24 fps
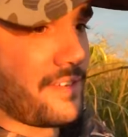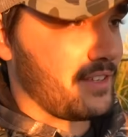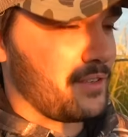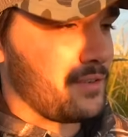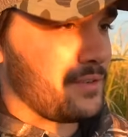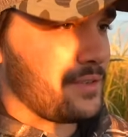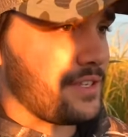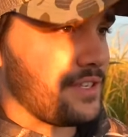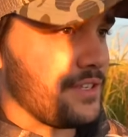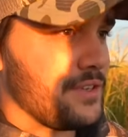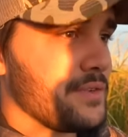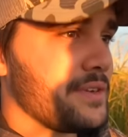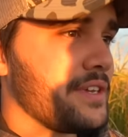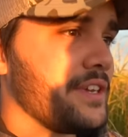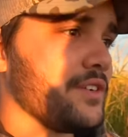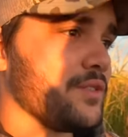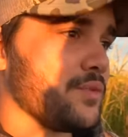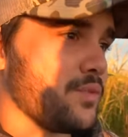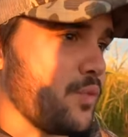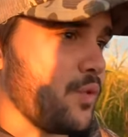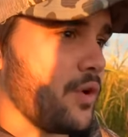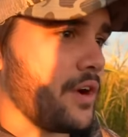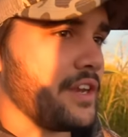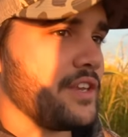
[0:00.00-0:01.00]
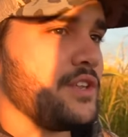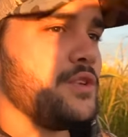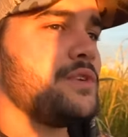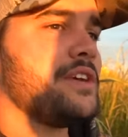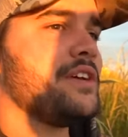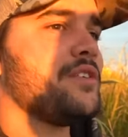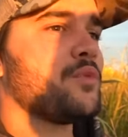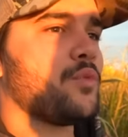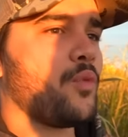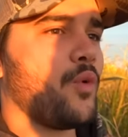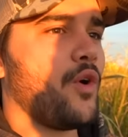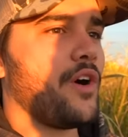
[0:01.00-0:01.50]
You, you killed one, you
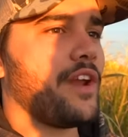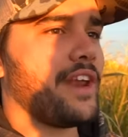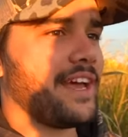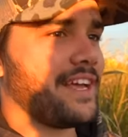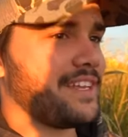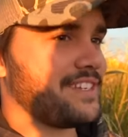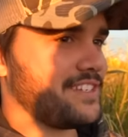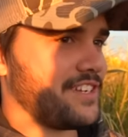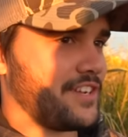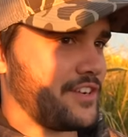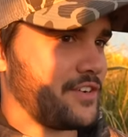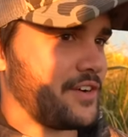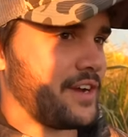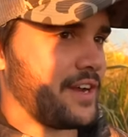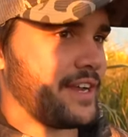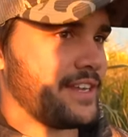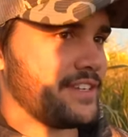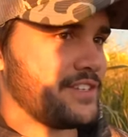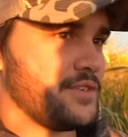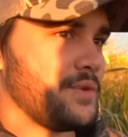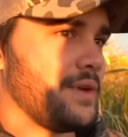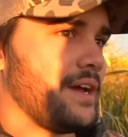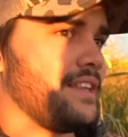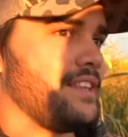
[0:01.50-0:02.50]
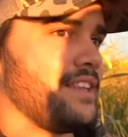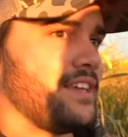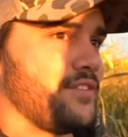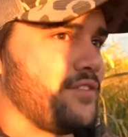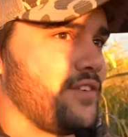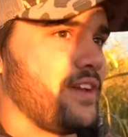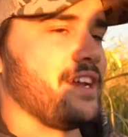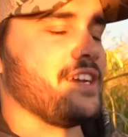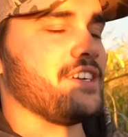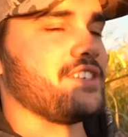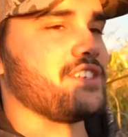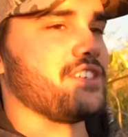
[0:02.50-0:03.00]
killed one at sunrise. You had the
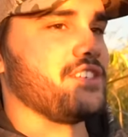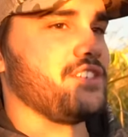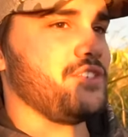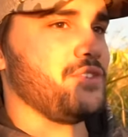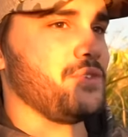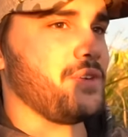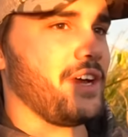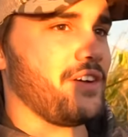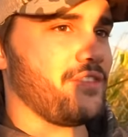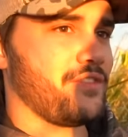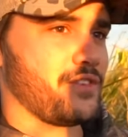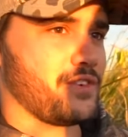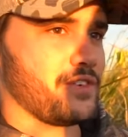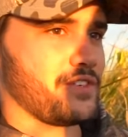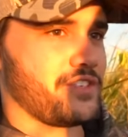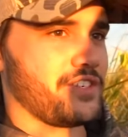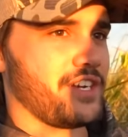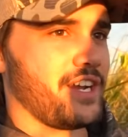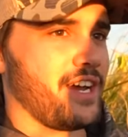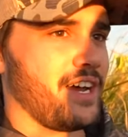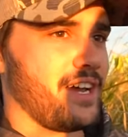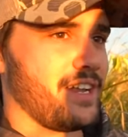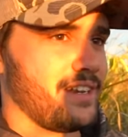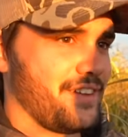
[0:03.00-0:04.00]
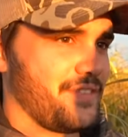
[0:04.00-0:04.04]
advantage cause you got first shot.